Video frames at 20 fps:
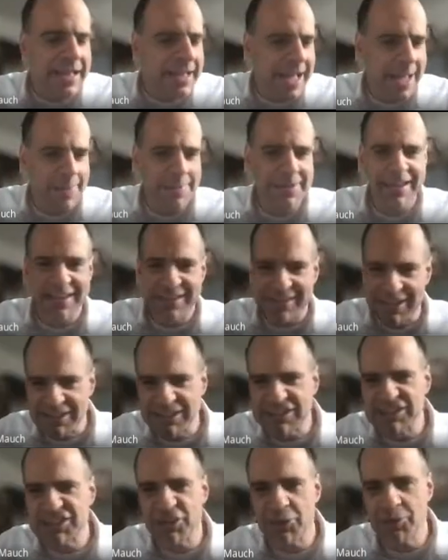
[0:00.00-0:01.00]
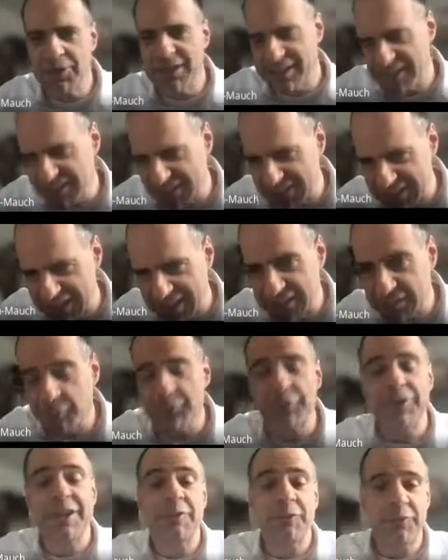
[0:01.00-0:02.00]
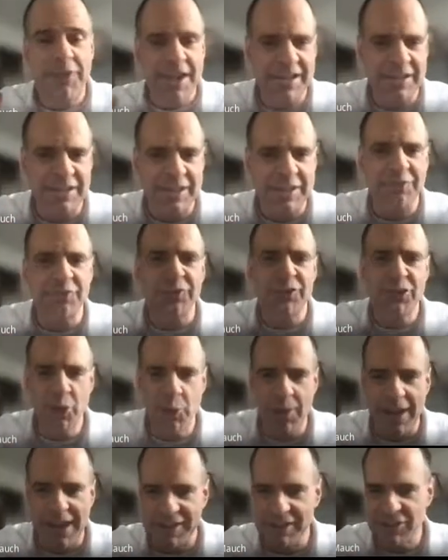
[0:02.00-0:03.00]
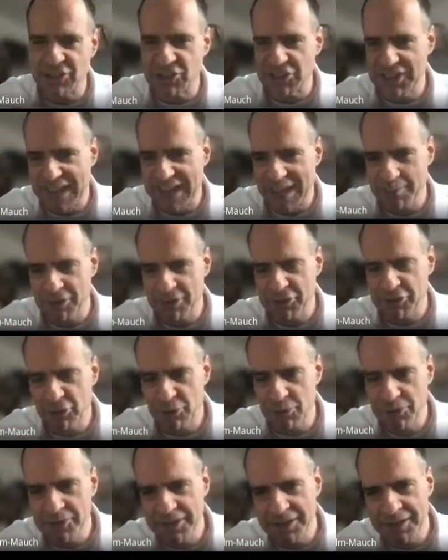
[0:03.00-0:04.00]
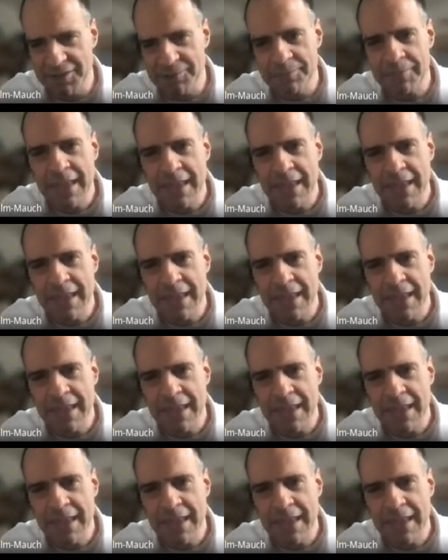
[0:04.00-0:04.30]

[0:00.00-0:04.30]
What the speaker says: I mean, it does so in the sense of an effective low-energy Hamiltonian,